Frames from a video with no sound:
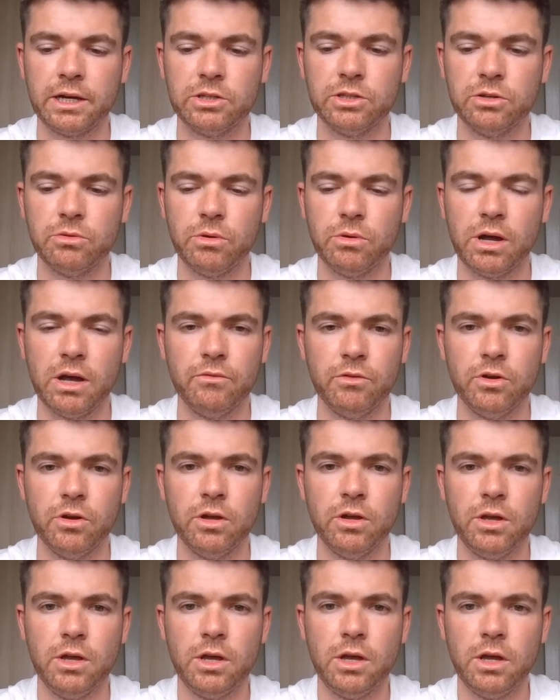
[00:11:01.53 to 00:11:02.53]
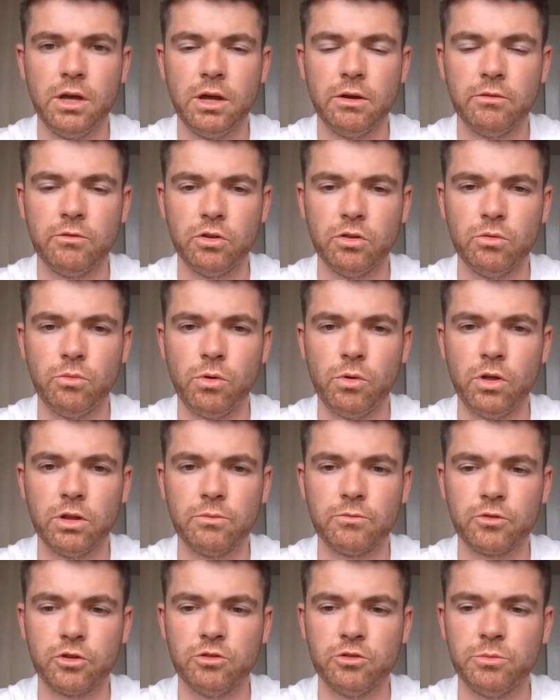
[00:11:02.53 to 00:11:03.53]
I can do whatever, I've got the world
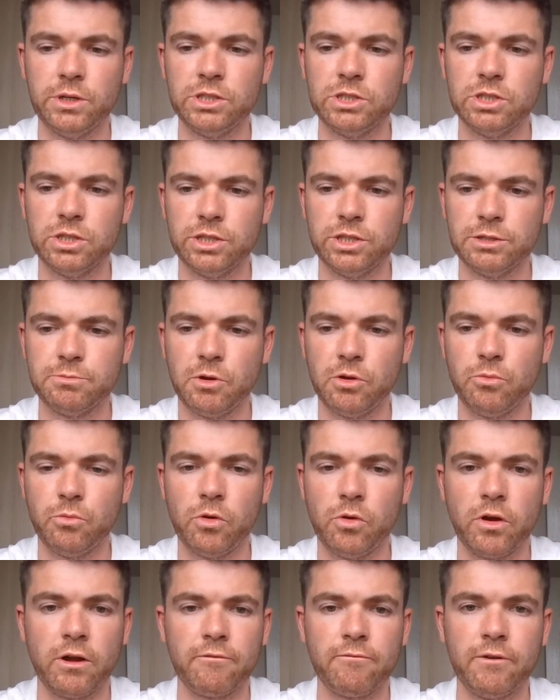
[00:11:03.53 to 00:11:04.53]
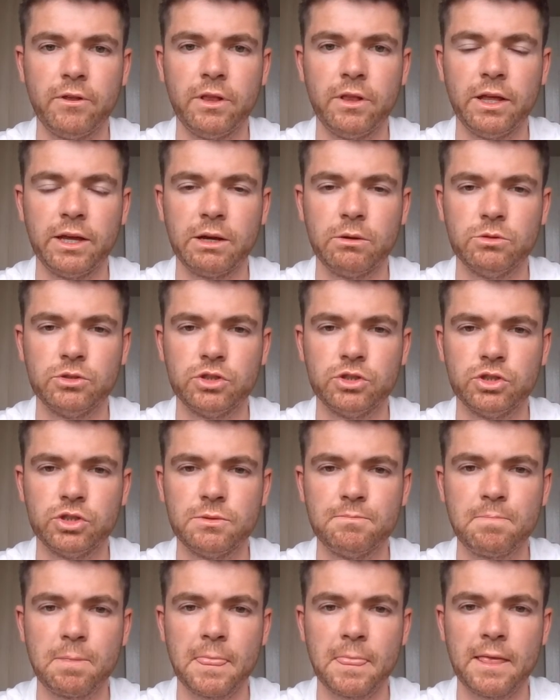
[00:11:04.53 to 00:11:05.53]
in front of me, to this point where I felt like I was
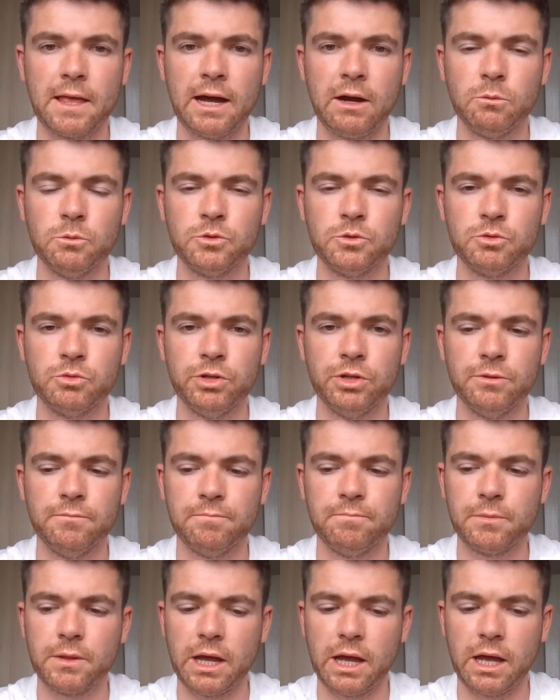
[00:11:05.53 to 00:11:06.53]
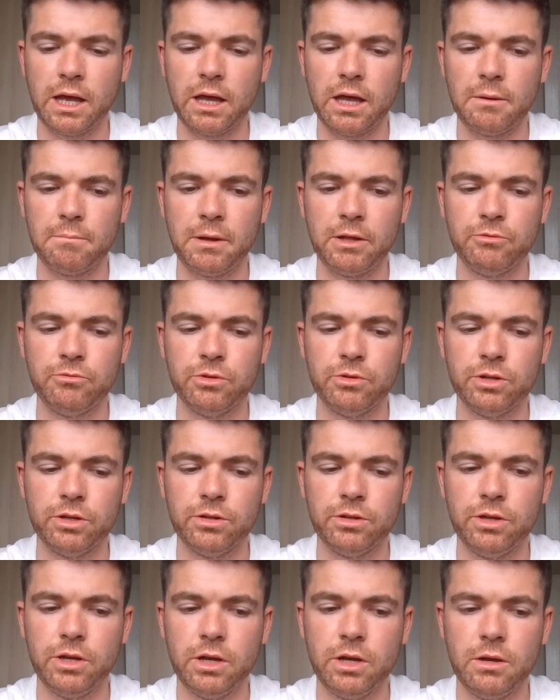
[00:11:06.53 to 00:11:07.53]
just house-ridden,
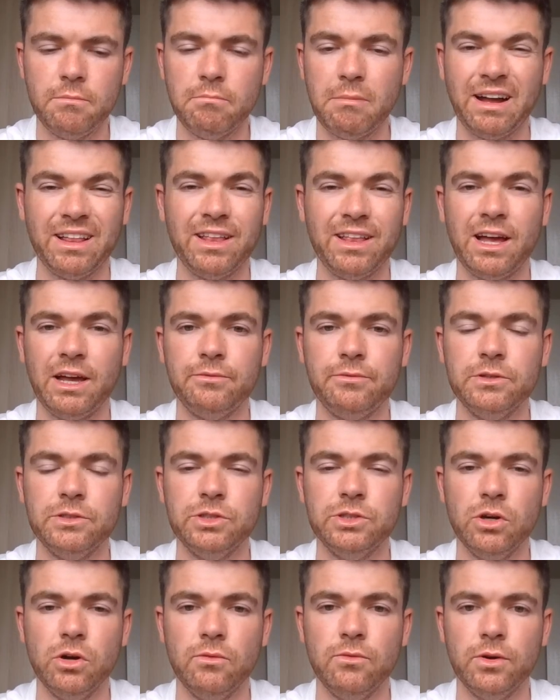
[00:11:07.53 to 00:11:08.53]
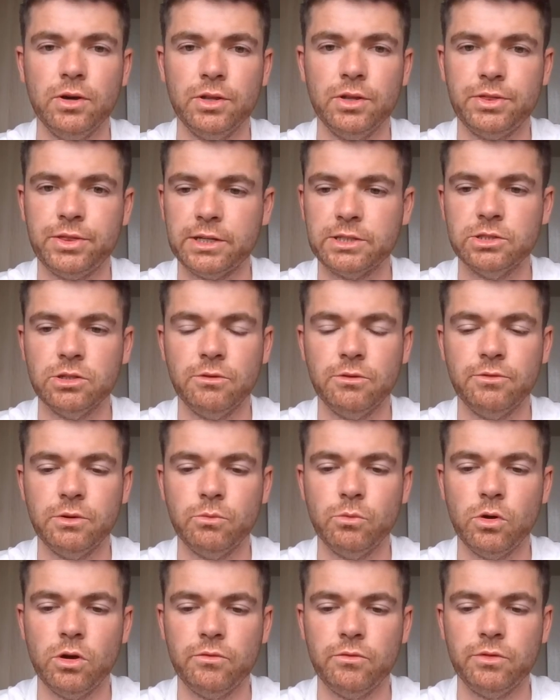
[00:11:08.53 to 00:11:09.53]
bedridden, my life is over, there's
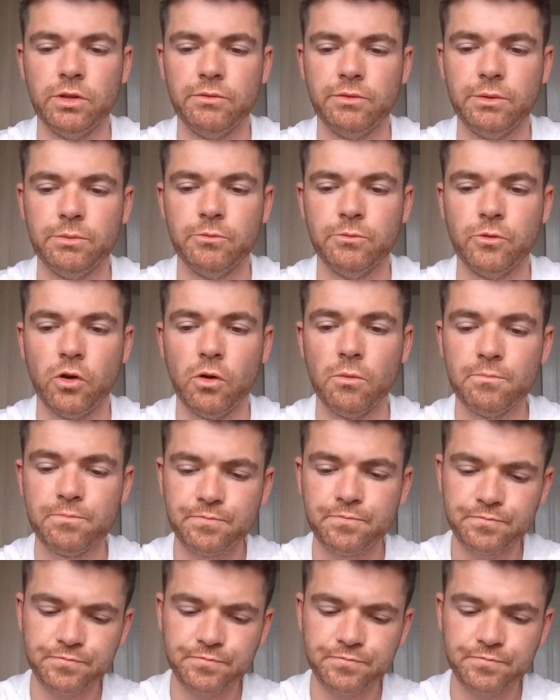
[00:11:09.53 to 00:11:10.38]
nothing worth living for.